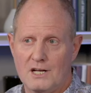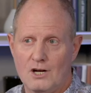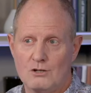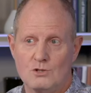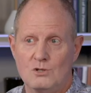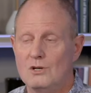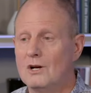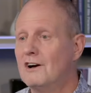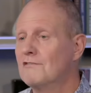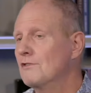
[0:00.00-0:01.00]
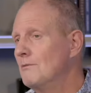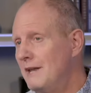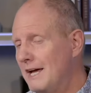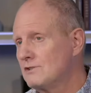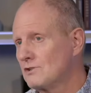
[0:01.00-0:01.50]
go to from
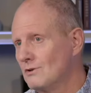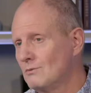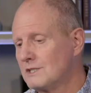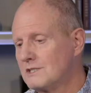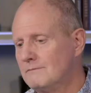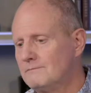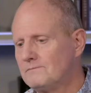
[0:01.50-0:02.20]
natural wisdom.